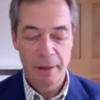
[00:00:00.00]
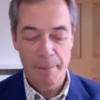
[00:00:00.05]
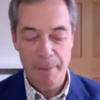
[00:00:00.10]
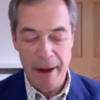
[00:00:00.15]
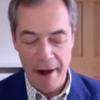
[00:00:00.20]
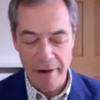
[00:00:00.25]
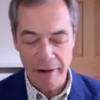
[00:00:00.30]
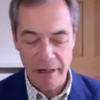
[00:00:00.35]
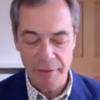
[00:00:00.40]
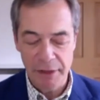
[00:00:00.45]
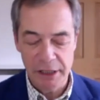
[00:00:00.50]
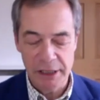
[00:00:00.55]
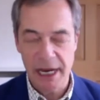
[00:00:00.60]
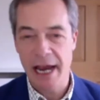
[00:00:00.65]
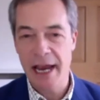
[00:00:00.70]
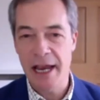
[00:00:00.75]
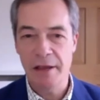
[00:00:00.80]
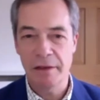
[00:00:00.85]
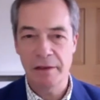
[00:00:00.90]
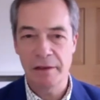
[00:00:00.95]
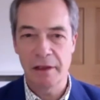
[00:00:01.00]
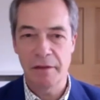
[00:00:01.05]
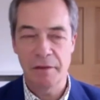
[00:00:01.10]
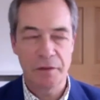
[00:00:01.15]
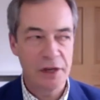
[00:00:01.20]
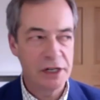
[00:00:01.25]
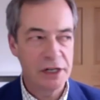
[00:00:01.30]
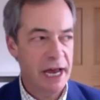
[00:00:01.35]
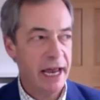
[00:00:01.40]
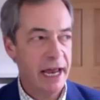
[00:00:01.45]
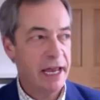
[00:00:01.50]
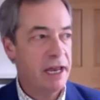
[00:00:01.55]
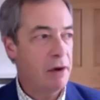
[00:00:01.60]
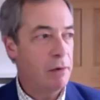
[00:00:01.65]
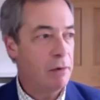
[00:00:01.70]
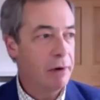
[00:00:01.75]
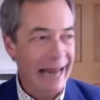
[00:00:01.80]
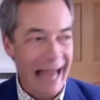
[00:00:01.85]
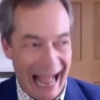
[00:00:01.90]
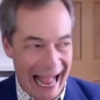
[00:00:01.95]
apparently the day
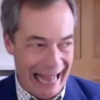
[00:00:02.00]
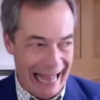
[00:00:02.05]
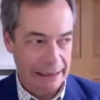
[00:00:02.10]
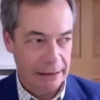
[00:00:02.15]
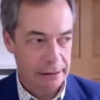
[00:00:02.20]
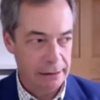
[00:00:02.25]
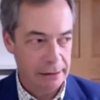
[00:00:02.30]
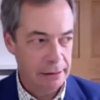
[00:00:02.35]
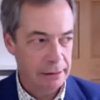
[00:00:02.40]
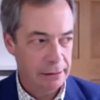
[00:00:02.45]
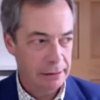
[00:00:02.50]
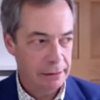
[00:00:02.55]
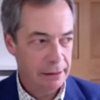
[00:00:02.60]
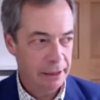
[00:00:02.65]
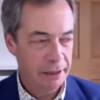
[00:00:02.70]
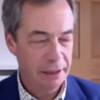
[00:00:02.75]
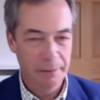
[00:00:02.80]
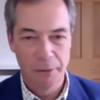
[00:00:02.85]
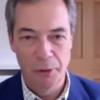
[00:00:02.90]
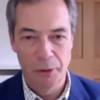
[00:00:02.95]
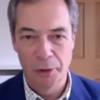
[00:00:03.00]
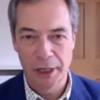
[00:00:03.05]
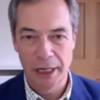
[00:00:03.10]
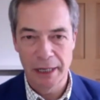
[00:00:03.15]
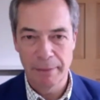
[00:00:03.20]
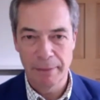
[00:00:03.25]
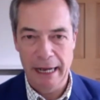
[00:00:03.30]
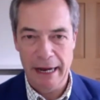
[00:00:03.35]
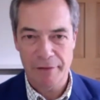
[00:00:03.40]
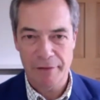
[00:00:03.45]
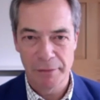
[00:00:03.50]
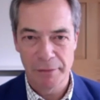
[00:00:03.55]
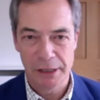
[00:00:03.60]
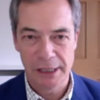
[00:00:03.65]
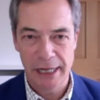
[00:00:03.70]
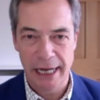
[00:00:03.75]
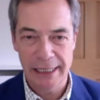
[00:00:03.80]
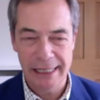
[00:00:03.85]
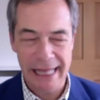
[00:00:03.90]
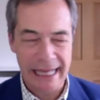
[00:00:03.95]
you land in the morning from
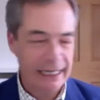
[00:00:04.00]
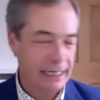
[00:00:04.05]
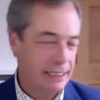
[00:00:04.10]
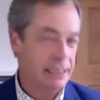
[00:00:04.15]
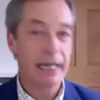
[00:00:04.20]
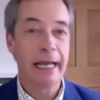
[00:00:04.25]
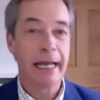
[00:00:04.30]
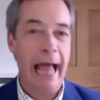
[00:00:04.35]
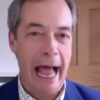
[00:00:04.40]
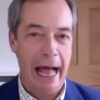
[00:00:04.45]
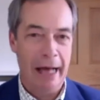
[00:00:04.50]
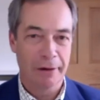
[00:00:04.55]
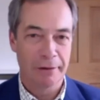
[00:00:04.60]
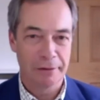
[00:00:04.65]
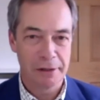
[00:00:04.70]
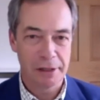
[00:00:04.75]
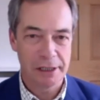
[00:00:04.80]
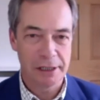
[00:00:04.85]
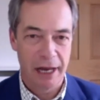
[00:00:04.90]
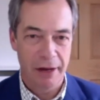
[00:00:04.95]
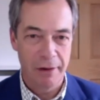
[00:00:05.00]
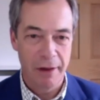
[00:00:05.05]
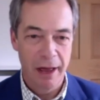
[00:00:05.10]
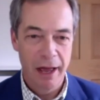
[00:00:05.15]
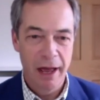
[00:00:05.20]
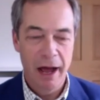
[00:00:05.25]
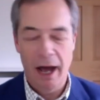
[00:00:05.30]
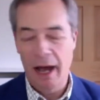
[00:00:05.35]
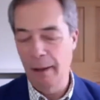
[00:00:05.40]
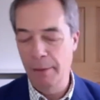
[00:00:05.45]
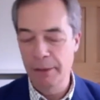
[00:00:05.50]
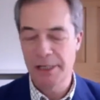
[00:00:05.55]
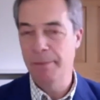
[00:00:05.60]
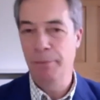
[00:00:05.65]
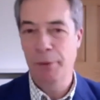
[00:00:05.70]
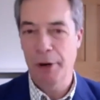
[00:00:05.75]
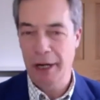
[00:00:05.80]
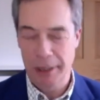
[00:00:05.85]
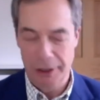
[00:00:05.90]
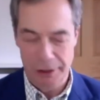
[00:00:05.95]
the States, that doesn't count. So I was
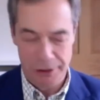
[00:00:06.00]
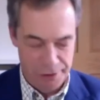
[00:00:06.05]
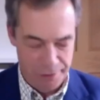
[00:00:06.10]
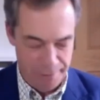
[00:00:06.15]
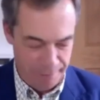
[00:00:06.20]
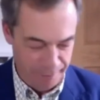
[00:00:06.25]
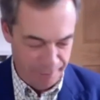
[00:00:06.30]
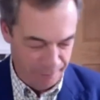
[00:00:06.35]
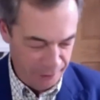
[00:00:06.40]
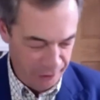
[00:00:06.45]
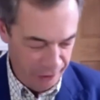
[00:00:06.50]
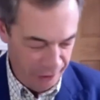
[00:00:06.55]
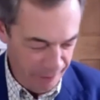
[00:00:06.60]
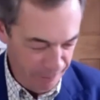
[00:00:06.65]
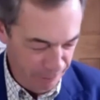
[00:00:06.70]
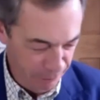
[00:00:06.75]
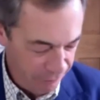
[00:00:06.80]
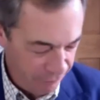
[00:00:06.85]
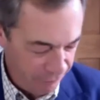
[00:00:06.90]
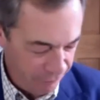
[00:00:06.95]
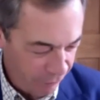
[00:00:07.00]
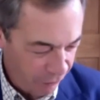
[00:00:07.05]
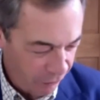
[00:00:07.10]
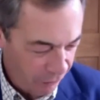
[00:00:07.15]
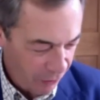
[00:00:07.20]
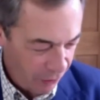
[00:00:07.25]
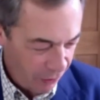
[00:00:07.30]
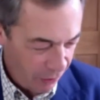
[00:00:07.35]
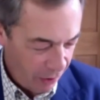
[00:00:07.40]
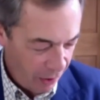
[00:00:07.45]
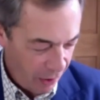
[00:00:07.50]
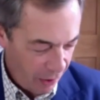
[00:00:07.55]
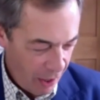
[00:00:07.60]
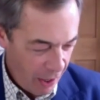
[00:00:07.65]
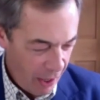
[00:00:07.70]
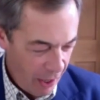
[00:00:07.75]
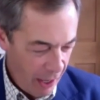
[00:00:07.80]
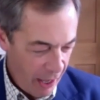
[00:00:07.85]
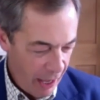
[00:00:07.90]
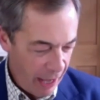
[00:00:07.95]
in breach. All right.
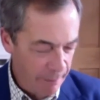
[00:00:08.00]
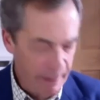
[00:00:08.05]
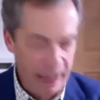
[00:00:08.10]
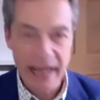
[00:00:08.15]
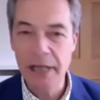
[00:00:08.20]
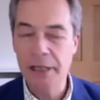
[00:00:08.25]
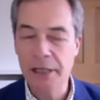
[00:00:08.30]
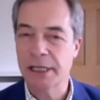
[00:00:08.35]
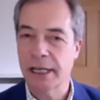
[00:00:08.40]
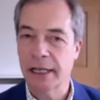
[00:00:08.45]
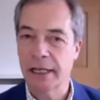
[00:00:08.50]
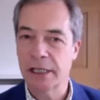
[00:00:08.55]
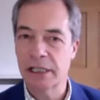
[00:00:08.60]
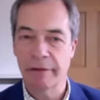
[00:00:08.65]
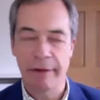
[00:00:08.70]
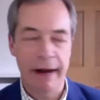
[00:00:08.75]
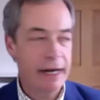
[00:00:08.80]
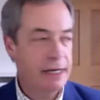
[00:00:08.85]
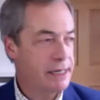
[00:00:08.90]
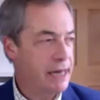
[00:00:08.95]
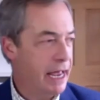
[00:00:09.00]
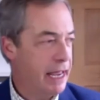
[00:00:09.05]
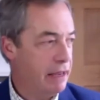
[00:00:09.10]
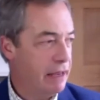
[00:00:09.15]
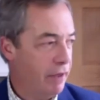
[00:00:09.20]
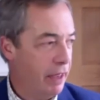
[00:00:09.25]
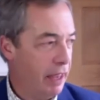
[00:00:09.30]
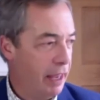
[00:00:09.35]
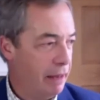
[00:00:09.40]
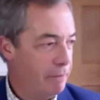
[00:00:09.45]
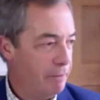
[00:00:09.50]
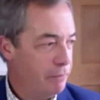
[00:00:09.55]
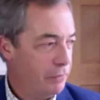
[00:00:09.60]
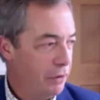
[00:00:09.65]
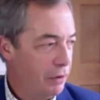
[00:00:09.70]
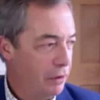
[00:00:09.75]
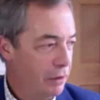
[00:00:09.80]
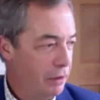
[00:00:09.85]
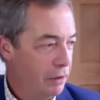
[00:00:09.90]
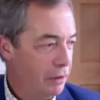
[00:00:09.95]
Amazing. Sir Ed Davey,
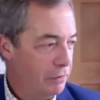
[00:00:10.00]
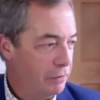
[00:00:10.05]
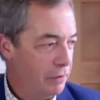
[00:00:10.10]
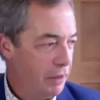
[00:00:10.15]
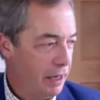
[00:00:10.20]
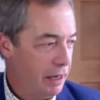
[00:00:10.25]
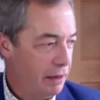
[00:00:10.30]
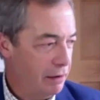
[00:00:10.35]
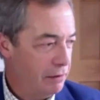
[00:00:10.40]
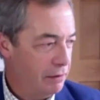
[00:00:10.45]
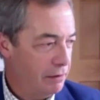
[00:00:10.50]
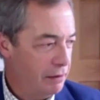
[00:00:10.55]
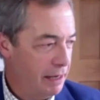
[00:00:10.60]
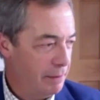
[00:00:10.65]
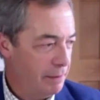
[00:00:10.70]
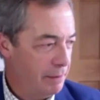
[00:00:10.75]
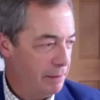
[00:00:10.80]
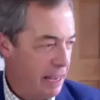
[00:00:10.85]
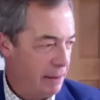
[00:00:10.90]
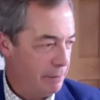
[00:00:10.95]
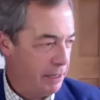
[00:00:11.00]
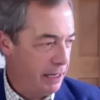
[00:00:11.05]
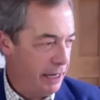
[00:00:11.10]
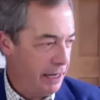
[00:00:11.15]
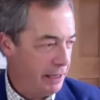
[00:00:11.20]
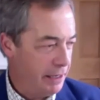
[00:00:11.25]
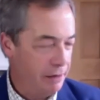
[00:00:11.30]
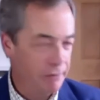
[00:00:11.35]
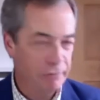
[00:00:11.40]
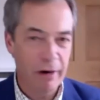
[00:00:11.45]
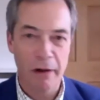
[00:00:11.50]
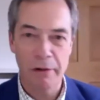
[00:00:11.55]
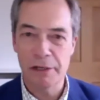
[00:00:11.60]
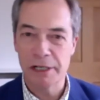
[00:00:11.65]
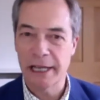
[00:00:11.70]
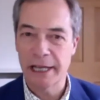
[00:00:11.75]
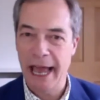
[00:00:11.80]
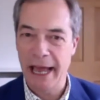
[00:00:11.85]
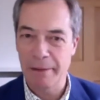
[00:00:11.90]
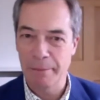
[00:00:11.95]
the Lib Dem leader,
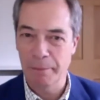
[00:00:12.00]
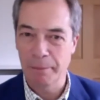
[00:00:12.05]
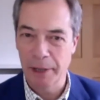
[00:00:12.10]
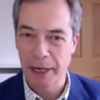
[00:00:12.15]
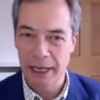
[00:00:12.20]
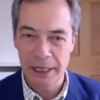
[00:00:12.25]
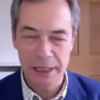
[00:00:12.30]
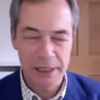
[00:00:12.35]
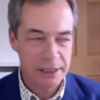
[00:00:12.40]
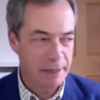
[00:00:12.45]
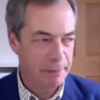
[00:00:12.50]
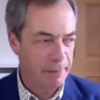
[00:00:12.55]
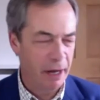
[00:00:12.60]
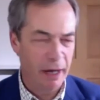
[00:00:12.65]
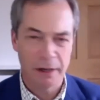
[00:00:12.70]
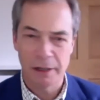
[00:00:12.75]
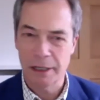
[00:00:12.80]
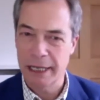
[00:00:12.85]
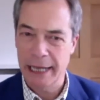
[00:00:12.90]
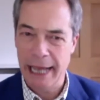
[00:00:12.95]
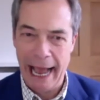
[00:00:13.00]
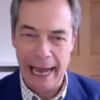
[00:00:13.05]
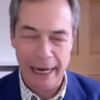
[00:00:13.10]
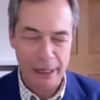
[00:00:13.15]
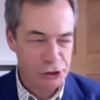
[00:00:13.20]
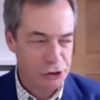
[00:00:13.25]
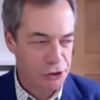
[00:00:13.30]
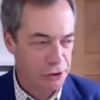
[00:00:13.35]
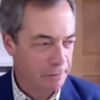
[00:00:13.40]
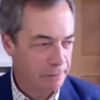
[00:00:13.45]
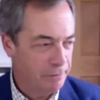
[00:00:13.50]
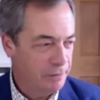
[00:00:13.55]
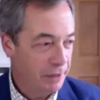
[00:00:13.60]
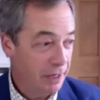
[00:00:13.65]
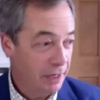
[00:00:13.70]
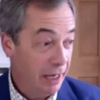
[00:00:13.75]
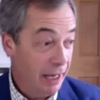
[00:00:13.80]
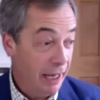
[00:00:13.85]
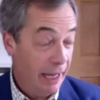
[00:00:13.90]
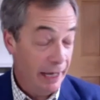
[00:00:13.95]
wrote to Kent Police demanding action.
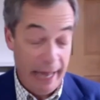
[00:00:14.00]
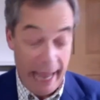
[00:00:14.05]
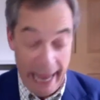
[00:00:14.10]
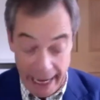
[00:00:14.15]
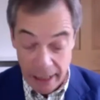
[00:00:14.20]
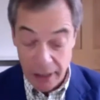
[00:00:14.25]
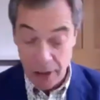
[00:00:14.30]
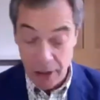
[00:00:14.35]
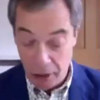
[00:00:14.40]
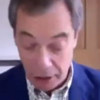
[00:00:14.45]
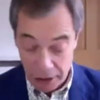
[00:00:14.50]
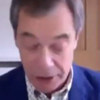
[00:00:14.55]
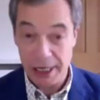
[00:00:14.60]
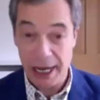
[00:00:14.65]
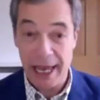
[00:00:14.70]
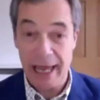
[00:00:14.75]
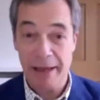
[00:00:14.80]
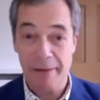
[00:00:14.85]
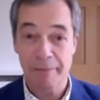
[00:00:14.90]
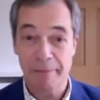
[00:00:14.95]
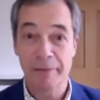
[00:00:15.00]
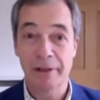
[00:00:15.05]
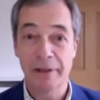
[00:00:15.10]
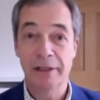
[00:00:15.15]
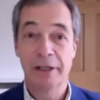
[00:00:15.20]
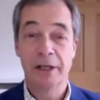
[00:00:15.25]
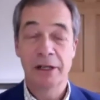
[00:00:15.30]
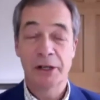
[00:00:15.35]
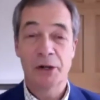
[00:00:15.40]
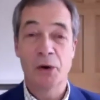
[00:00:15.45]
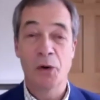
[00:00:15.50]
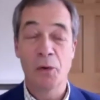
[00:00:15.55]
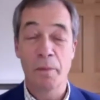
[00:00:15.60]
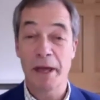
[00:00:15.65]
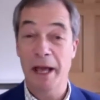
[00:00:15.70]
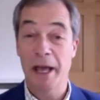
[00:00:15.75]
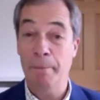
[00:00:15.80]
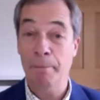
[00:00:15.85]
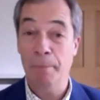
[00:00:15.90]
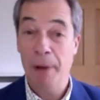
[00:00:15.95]
And Hancock team
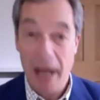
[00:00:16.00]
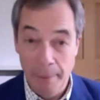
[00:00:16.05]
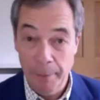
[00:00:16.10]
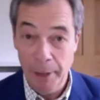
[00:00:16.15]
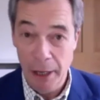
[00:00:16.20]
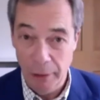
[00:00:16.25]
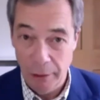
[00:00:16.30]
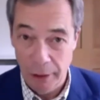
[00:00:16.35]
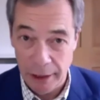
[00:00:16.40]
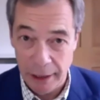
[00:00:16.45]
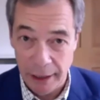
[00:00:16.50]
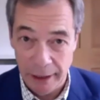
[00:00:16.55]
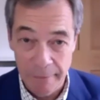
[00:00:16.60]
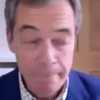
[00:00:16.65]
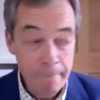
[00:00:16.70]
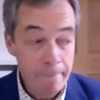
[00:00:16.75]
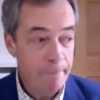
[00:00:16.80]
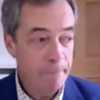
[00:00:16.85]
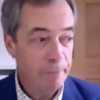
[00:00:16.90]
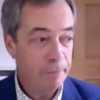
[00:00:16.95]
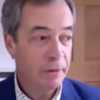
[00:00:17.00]
called me a pub hooligan,